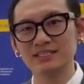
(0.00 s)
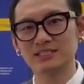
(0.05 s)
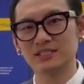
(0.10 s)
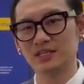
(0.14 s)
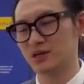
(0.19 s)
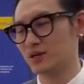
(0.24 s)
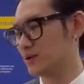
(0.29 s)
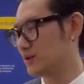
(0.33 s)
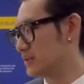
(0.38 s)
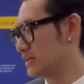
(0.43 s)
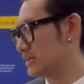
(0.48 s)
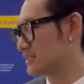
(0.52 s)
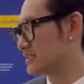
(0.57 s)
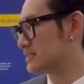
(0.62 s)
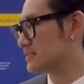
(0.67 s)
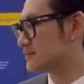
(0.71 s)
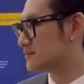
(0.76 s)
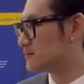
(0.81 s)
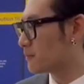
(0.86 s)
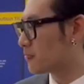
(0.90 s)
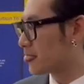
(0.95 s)
So
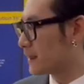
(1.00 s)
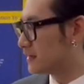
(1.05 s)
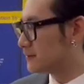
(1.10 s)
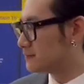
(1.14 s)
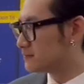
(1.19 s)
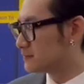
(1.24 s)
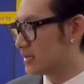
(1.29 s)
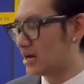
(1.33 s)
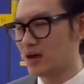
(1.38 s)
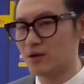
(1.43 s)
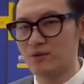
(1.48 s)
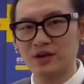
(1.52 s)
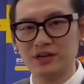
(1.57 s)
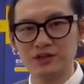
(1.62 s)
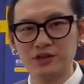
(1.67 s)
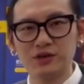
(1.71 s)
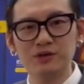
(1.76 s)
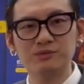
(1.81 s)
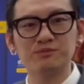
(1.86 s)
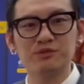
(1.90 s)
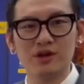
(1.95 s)
that's our
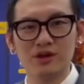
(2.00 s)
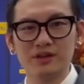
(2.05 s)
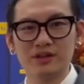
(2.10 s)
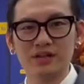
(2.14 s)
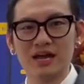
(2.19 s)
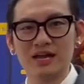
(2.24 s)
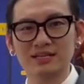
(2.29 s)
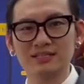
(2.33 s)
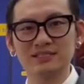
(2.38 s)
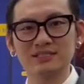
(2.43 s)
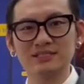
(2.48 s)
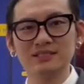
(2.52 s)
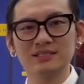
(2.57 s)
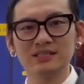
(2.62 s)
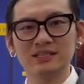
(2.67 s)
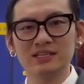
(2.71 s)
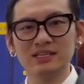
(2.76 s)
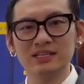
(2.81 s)
new products.